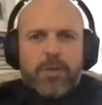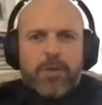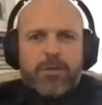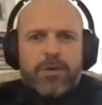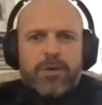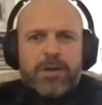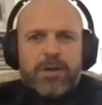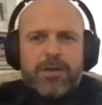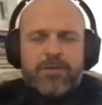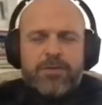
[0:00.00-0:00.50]

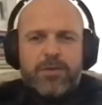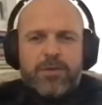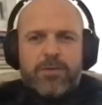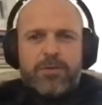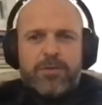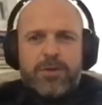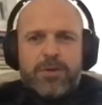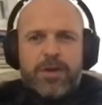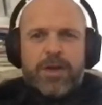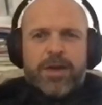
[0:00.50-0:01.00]
right?
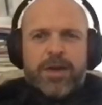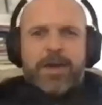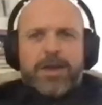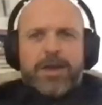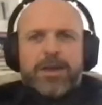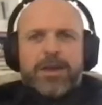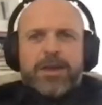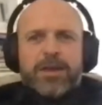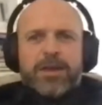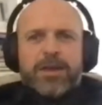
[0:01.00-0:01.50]
So
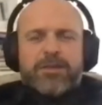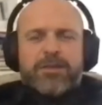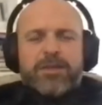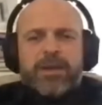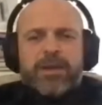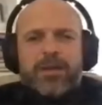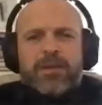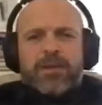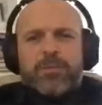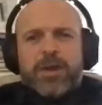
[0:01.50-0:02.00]
yes, they
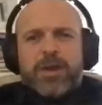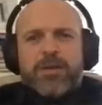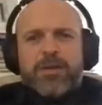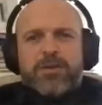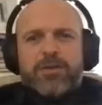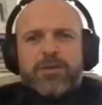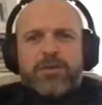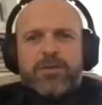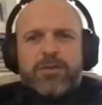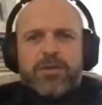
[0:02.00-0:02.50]
expect
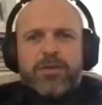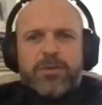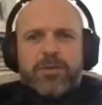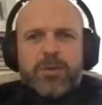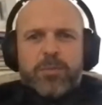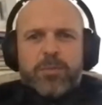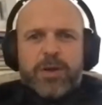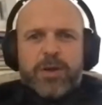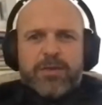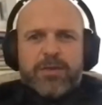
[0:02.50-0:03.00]
you to do the
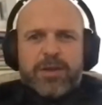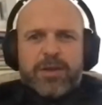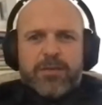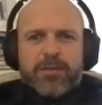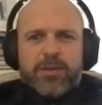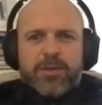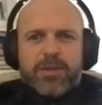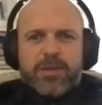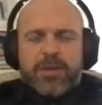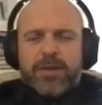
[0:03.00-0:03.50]
base
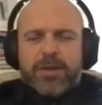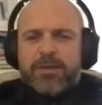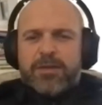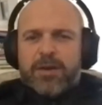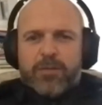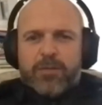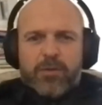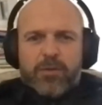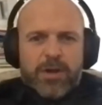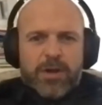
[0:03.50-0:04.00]
level things,
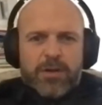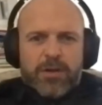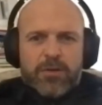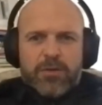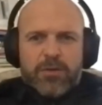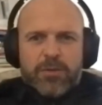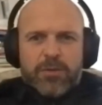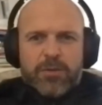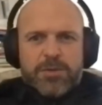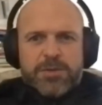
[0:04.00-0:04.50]
have great
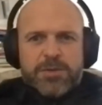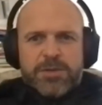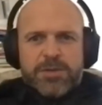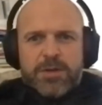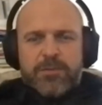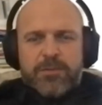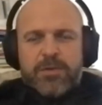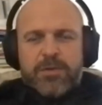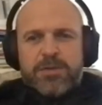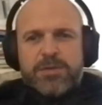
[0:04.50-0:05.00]
customer
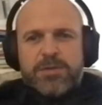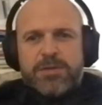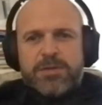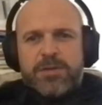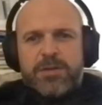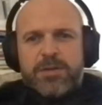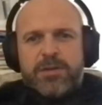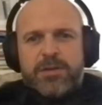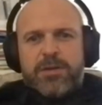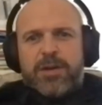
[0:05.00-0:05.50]
service,
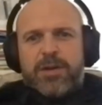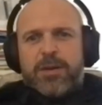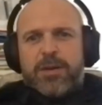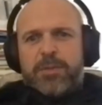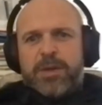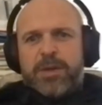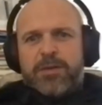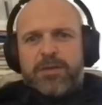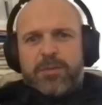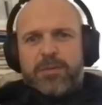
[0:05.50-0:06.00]
your app
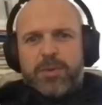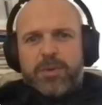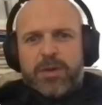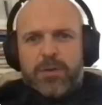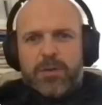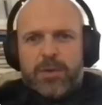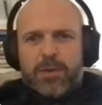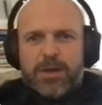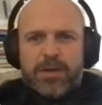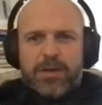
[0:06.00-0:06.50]
needs to be
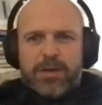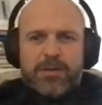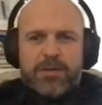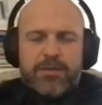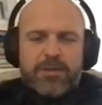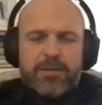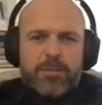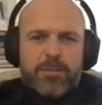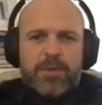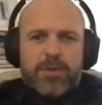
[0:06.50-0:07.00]
quick and
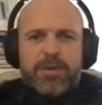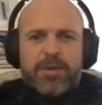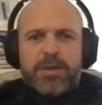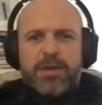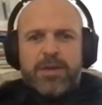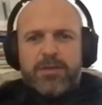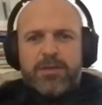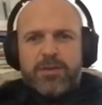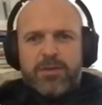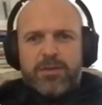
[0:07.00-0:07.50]
simple
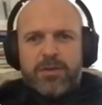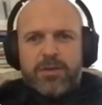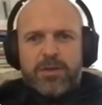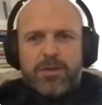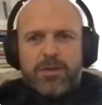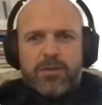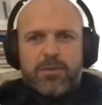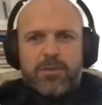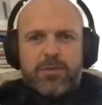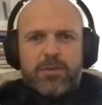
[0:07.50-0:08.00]
and easy to
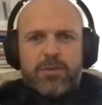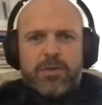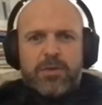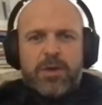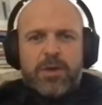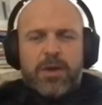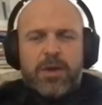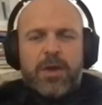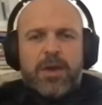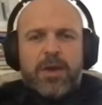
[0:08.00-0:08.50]
use,
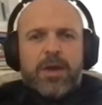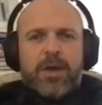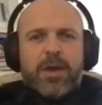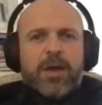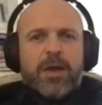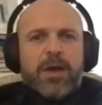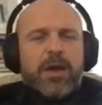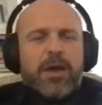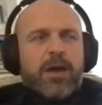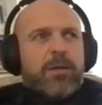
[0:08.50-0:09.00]

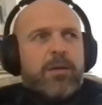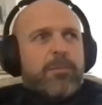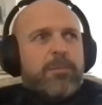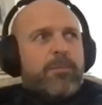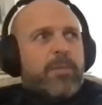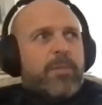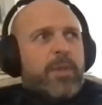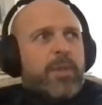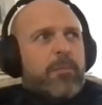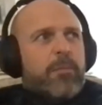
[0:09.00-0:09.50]

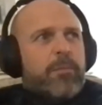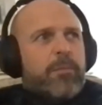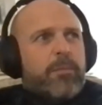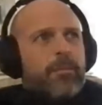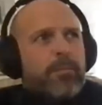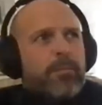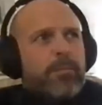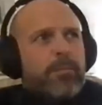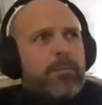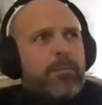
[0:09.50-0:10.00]

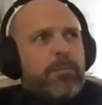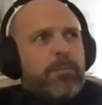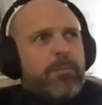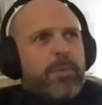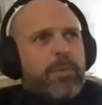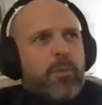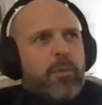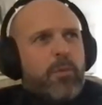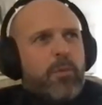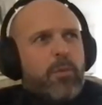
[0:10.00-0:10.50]

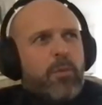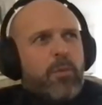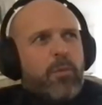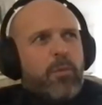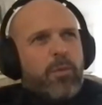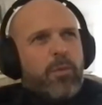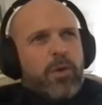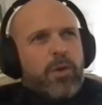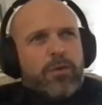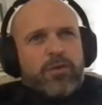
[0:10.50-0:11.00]
but
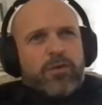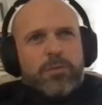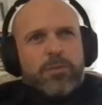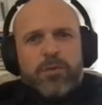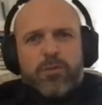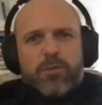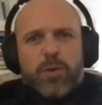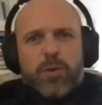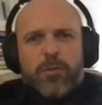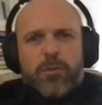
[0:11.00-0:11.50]

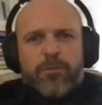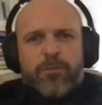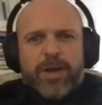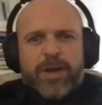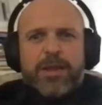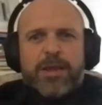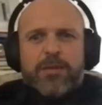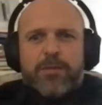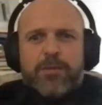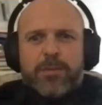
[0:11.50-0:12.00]
customers want
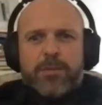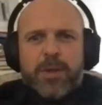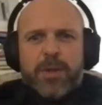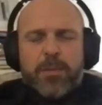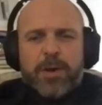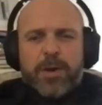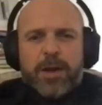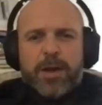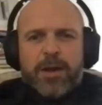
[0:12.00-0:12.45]
value from them.